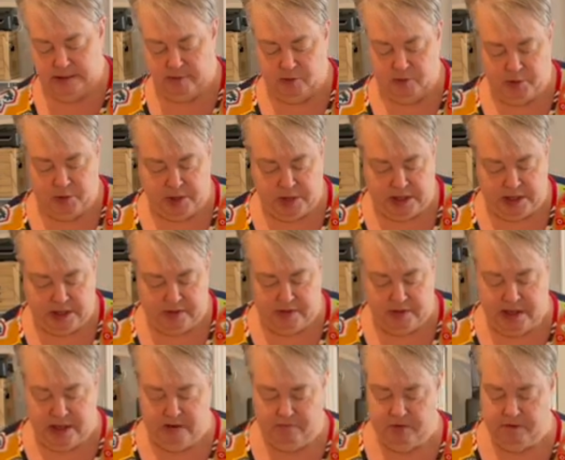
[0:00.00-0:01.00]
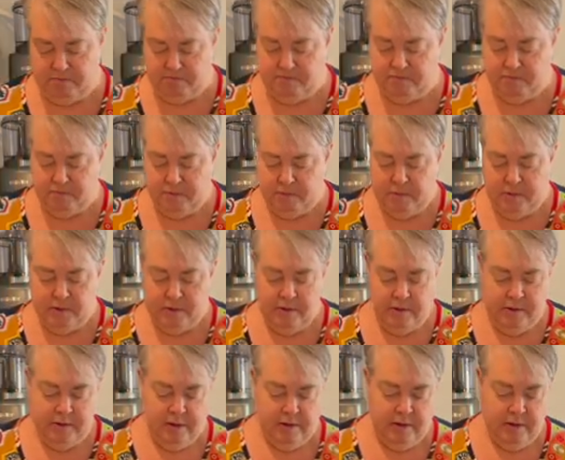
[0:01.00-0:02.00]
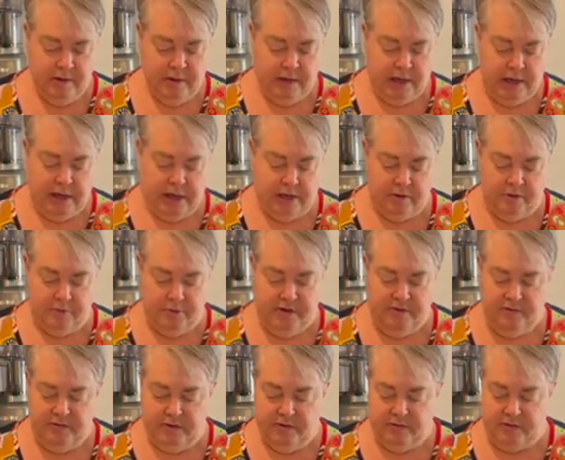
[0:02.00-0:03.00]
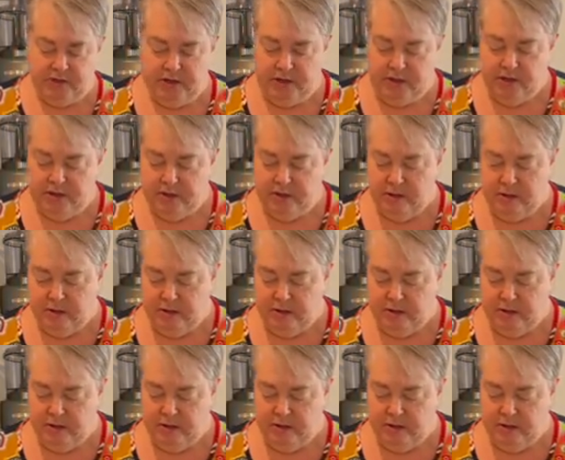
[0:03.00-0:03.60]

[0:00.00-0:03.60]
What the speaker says: I'm going to put it in the oven at 350